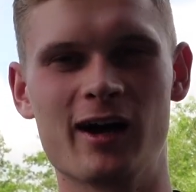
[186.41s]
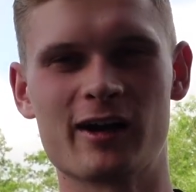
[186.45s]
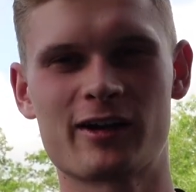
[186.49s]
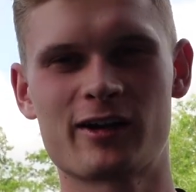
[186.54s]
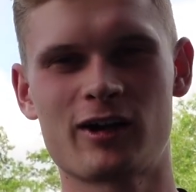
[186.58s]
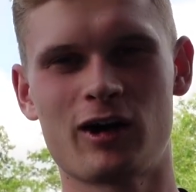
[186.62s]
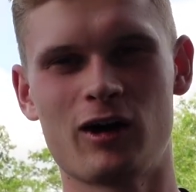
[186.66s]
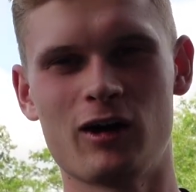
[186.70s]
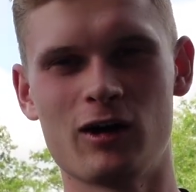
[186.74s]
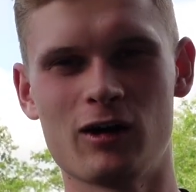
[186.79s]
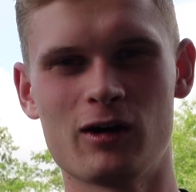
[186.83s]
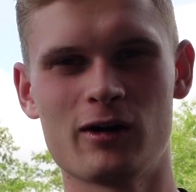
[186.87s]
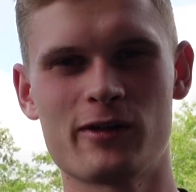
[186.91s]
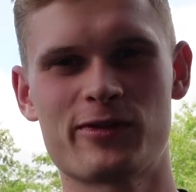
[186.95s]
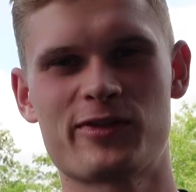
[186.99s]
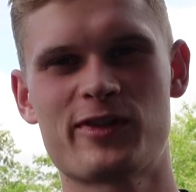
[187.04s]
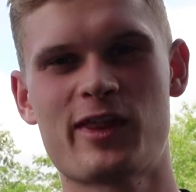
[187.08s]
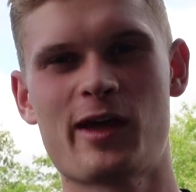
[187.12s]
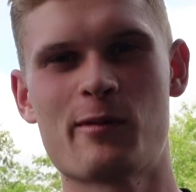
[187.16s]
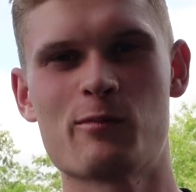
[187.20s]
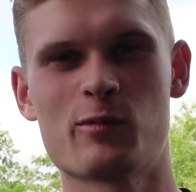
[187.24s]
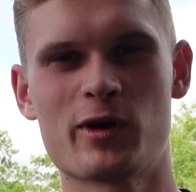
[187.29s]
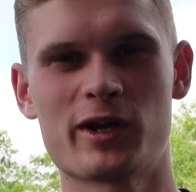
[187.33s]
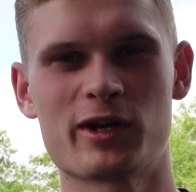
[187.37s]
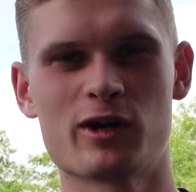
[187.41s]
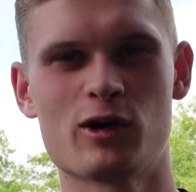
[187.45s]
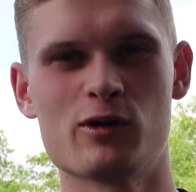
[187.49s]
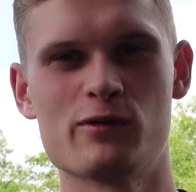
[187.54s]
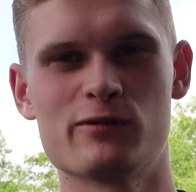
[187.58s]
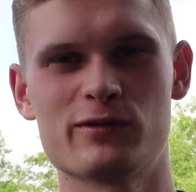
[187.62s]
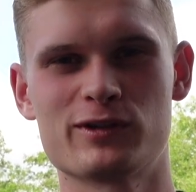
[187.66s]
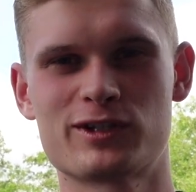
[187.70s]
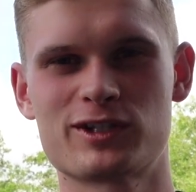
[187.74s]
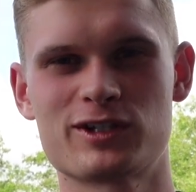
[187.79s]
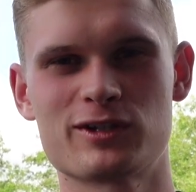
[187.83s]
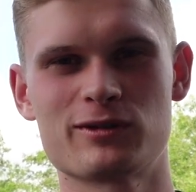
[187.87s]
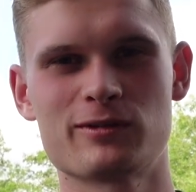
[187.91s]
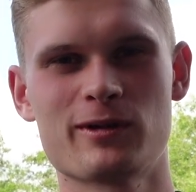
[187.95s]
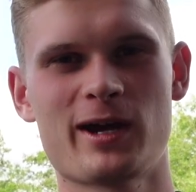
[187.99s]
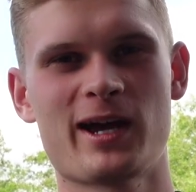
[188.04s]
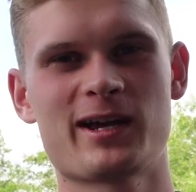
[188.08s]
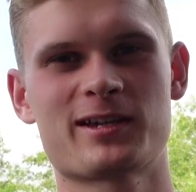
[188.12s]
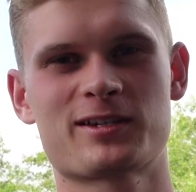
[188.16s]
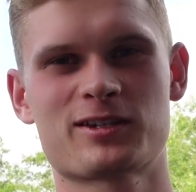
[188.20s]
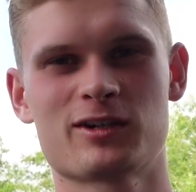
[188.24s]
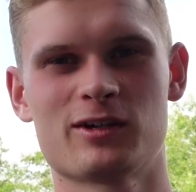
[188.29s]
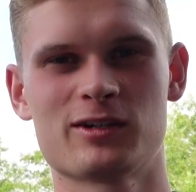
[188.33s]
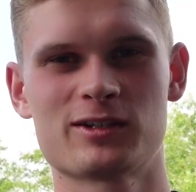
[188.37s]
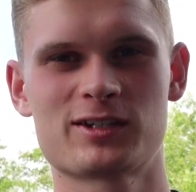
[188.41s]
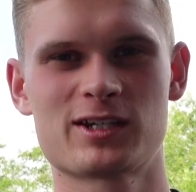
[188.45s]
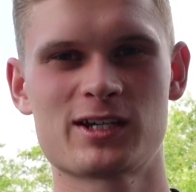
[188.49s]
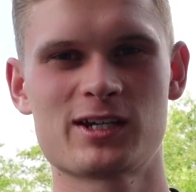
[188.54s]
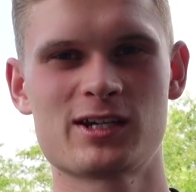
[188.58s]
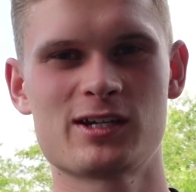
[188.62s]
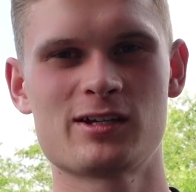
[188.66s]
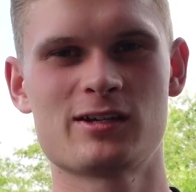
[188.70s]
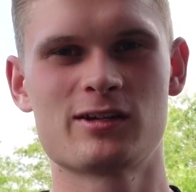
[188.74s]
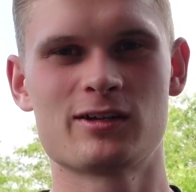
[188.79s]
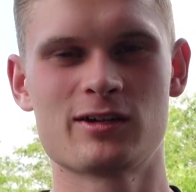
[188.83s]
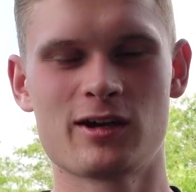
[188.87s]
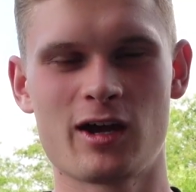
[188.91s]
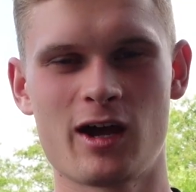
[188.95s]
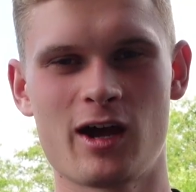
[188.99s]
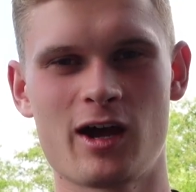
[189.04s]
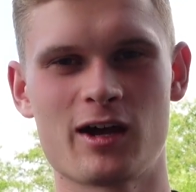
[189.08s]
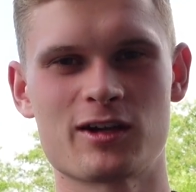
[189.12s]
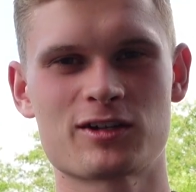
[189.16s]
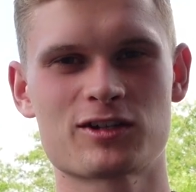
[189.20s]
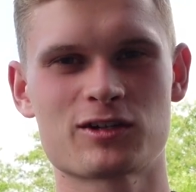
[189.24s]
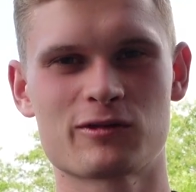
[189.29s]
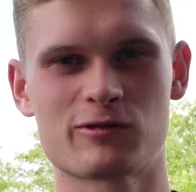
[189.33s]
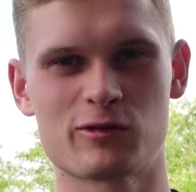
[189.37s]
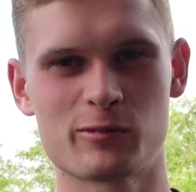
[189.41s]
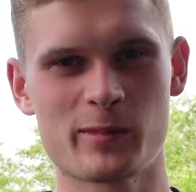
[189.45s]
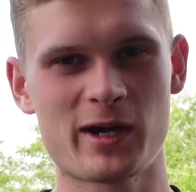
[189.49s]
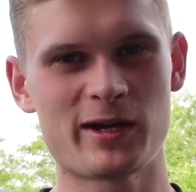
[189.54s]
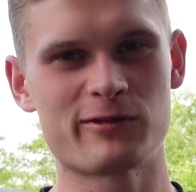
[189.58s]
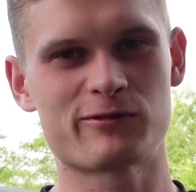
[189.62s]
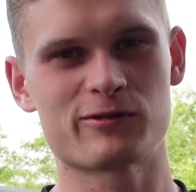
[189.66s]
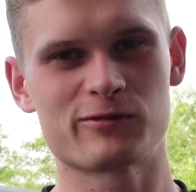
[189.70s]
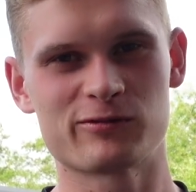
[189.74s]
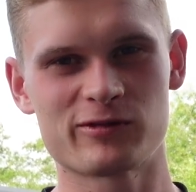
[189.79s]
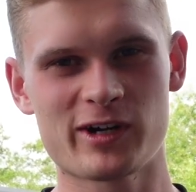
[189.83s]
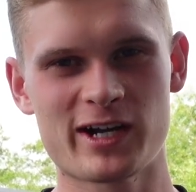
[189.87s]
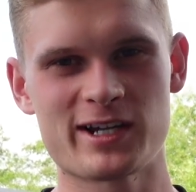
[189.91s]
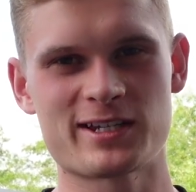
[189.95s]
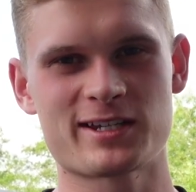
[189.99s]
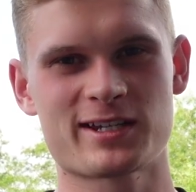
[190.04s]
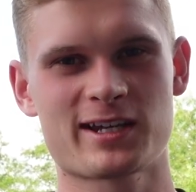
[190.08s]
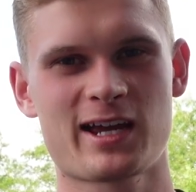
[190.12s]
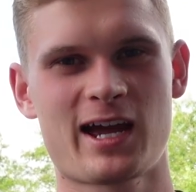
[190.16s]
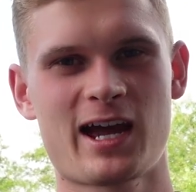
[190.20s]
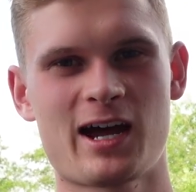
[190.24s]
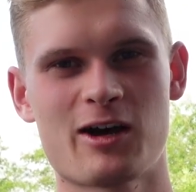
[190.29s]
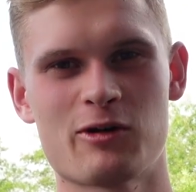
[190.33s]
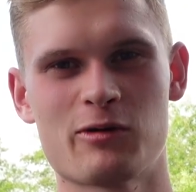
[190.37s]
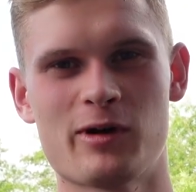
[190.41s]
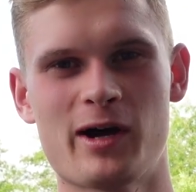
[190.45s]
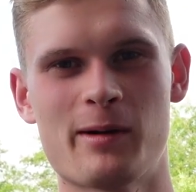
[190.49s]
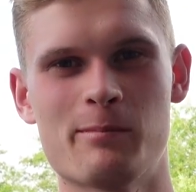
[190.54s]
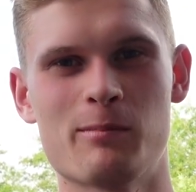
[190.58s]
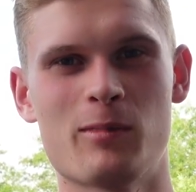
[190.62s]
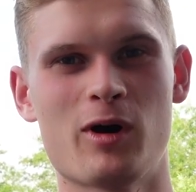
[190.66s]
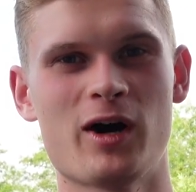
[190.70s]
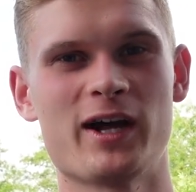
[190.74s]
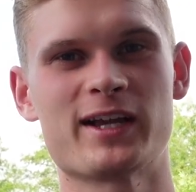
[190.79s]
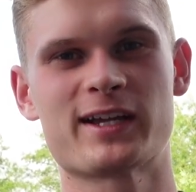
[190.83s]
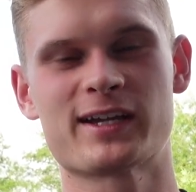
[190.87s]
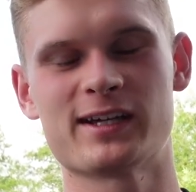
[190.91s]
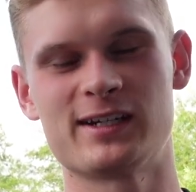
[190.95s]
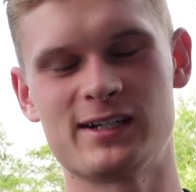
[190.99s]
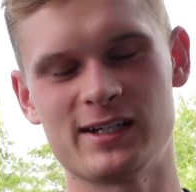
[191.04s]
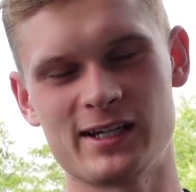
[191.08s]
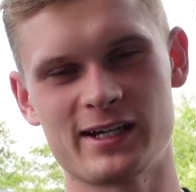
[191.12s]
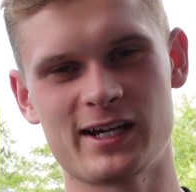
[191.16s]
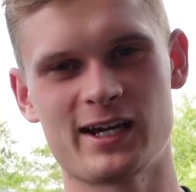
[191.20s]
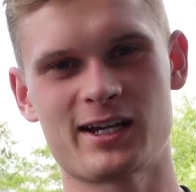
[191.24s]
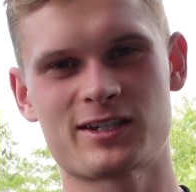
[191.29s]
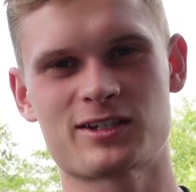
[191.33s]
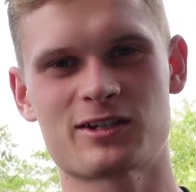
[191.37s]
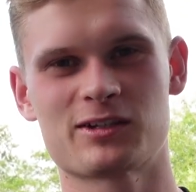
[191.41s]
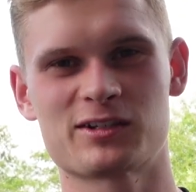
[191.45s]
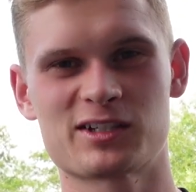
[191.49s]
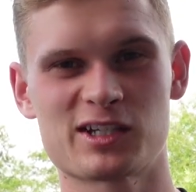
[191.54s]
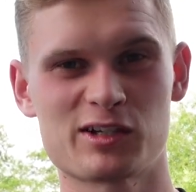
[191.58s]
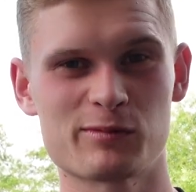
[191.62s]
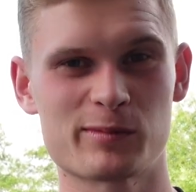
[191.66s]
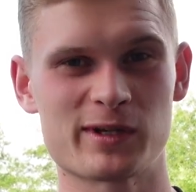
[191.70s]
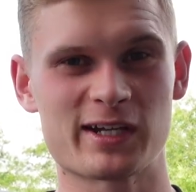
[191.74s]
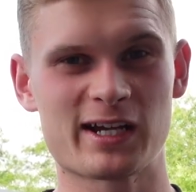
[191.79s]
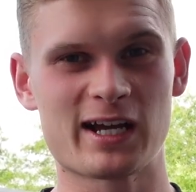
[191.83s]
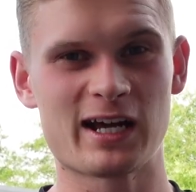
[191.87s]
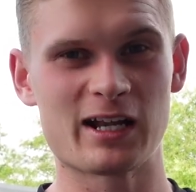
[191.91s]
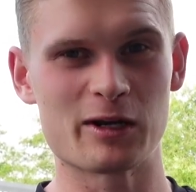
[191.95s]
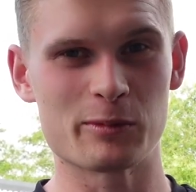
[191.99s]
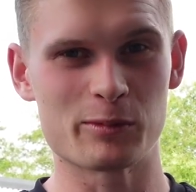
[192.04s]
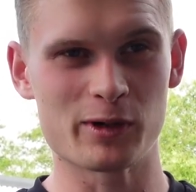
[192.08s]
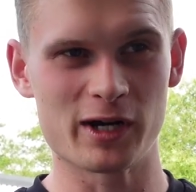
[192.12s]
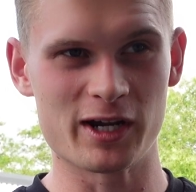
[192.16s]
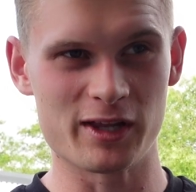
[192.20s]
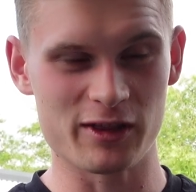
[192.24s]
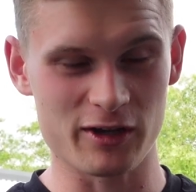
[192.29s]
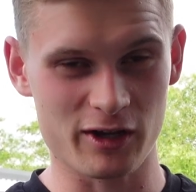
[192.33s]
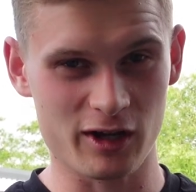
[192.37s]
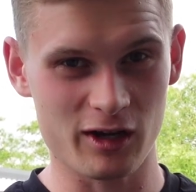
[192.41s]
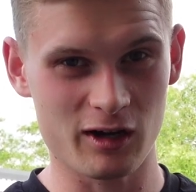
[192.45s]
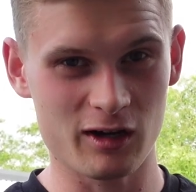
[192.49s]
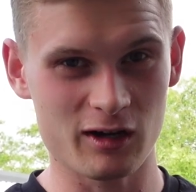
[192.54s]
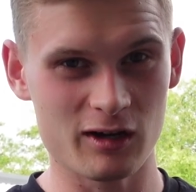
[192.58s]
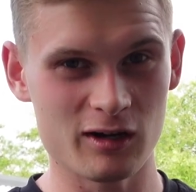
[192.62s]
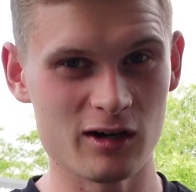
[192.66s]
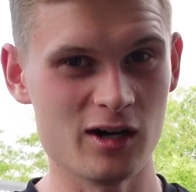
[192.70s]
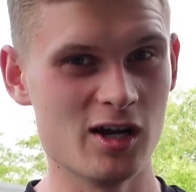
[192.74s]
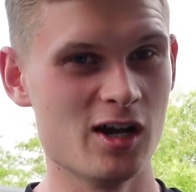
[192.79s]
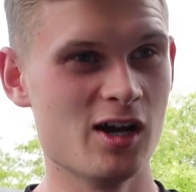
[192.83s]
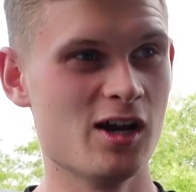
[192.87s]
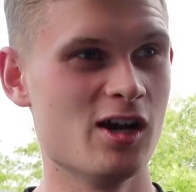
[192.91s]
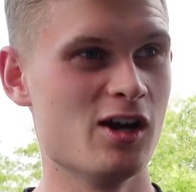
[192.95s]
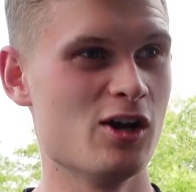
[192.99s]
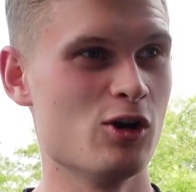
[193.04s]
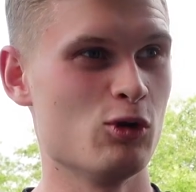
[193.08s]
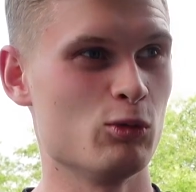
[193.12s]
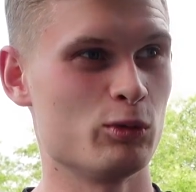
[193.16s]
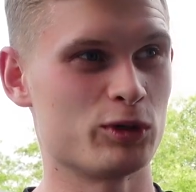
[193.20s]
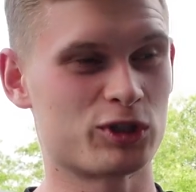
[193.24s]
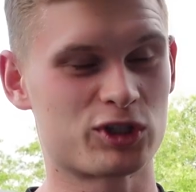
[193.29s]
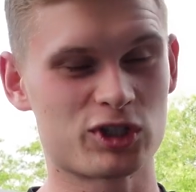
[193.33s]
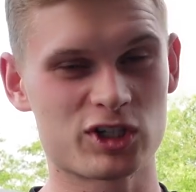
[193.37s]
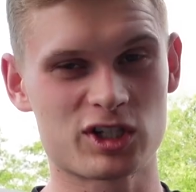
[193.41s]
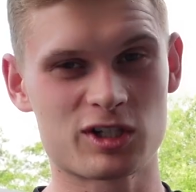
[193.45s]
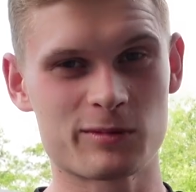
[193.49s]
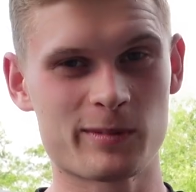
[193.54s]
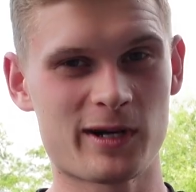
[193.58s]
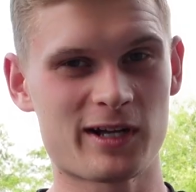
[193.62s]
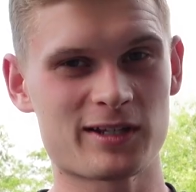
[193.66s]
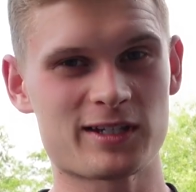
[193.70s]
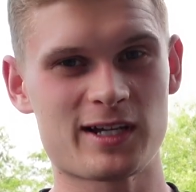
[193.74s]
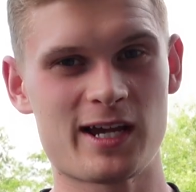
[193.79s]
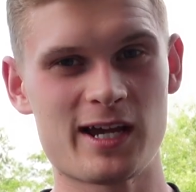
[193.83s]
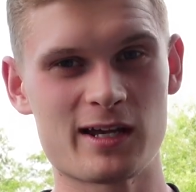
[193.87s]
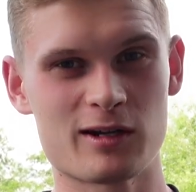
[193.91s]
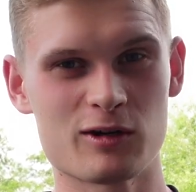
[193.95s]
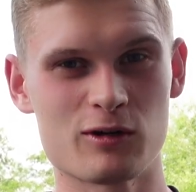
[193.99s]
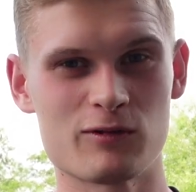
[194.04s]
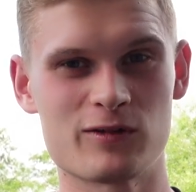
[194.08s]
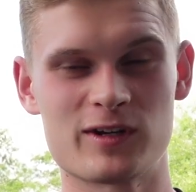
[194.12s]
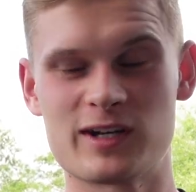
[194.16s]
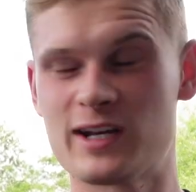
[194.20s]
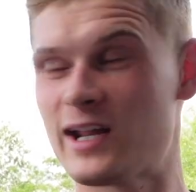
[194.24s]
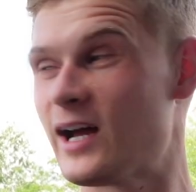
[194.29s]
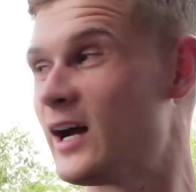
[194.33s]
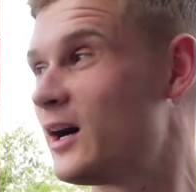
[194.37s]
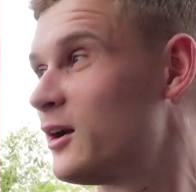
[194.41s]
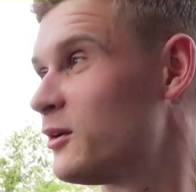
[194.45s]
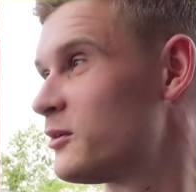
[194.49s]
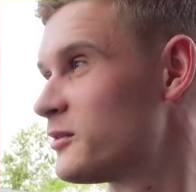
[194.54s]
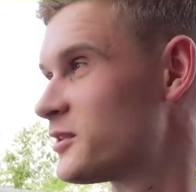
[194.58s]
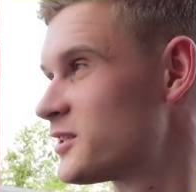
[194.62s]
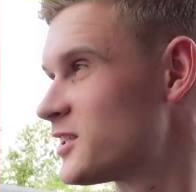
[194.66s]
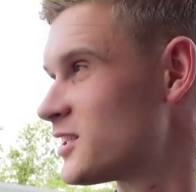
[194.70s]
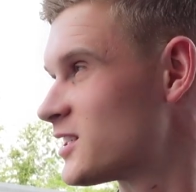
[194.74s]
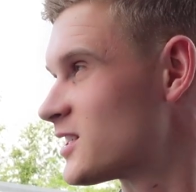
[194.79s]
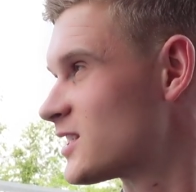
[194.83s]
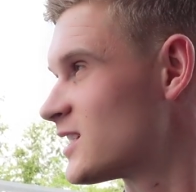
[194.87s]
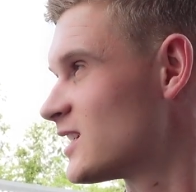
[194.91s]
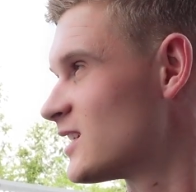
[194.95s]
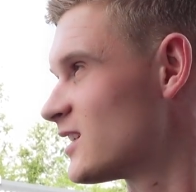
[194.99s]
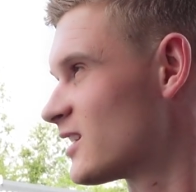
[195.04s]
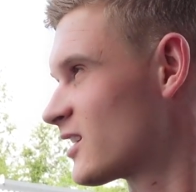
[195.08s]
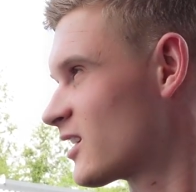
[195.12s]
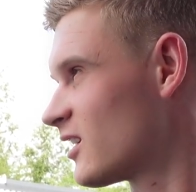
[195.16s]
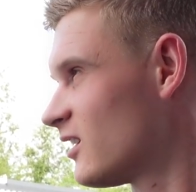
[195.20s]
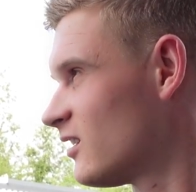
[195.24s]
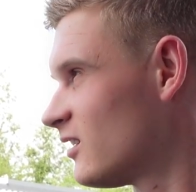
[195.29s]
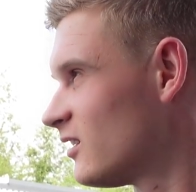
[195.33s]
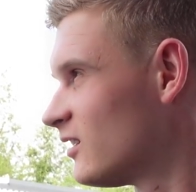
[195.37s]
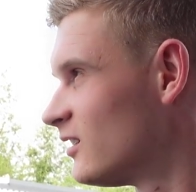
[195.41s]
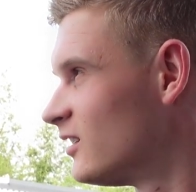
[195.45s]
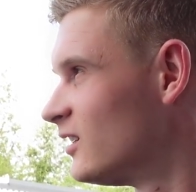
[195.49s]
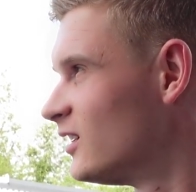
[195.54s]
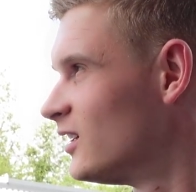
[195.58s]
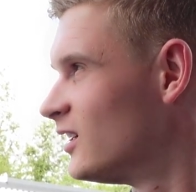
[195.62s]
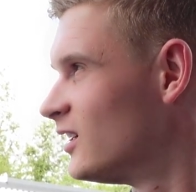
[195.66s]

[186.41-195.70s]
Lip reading: Card then went over to SRD, so Romain from Racecar and Mike and Lee at SRD have been calibrating the car. We're just about to head over now to see the car.